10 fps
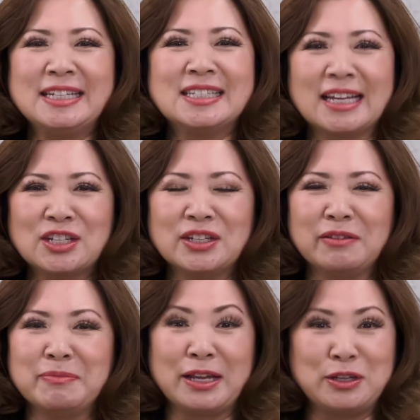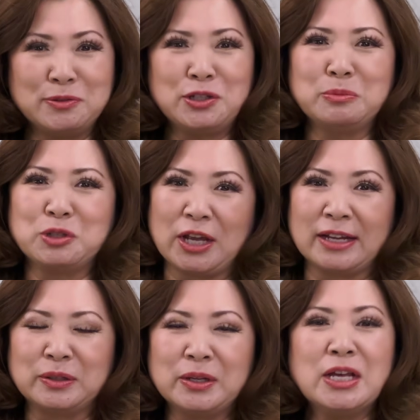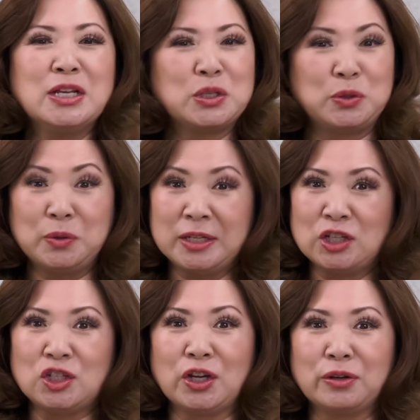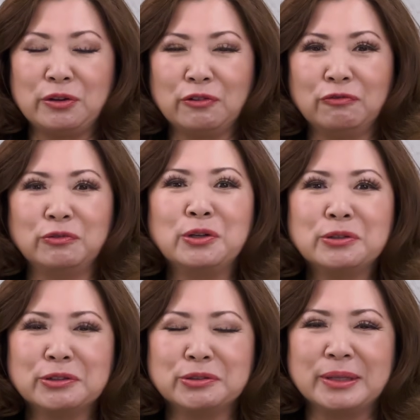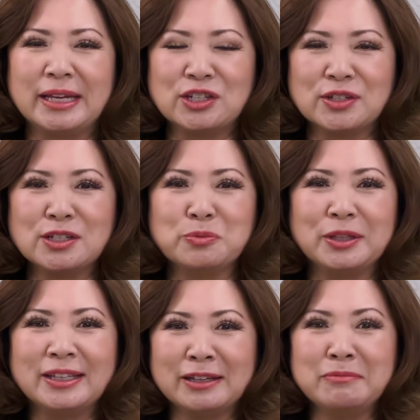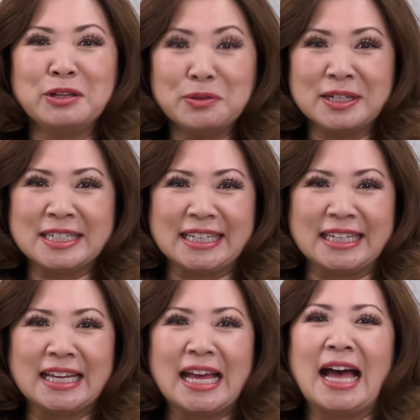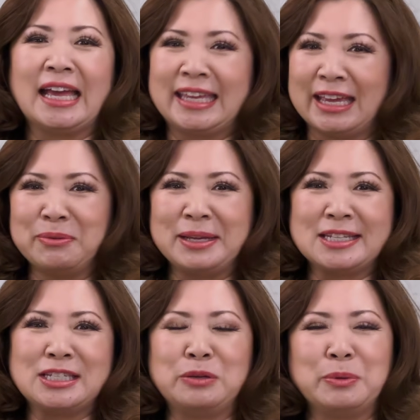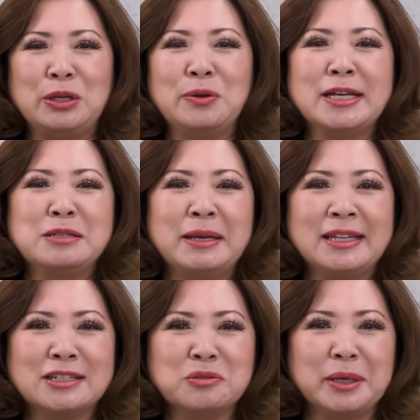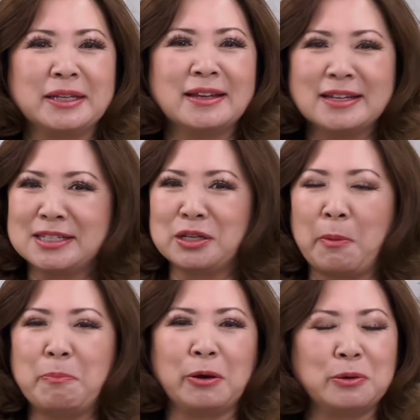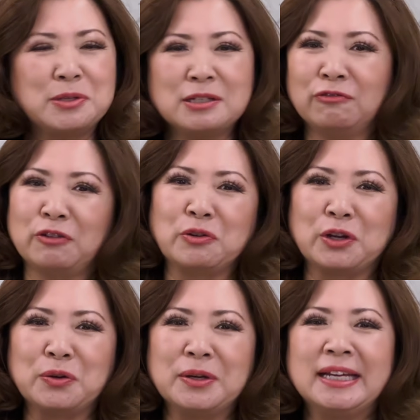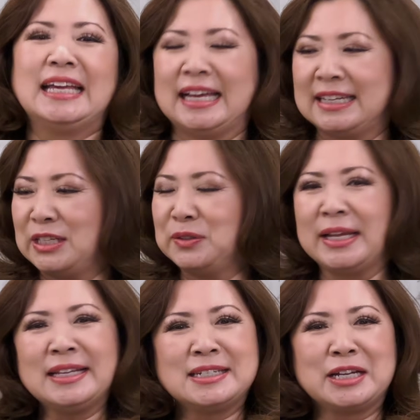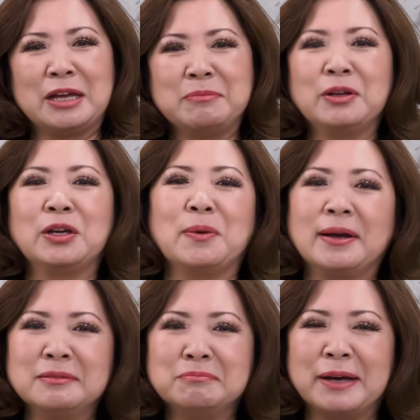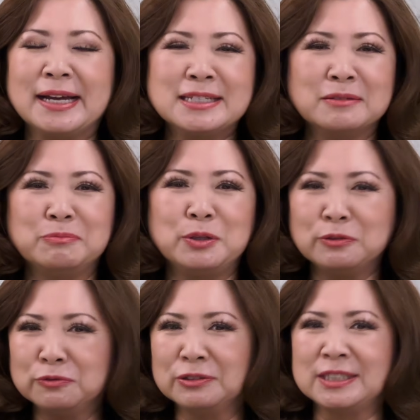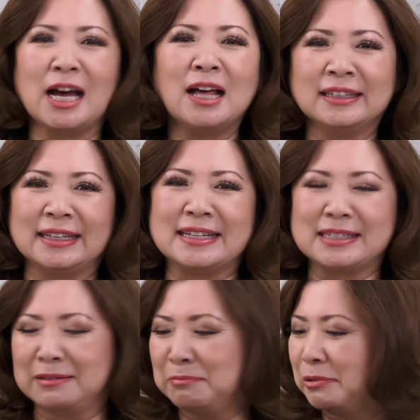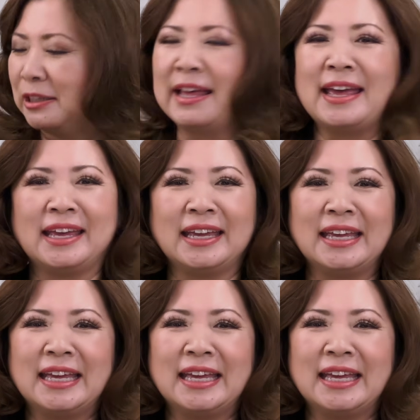section of my YouTube channel so you can share your floral creations with the community. I can't wait to see what you guys made this week, so post a photo. Until next time, go out and buy some beautiful dahlias and play.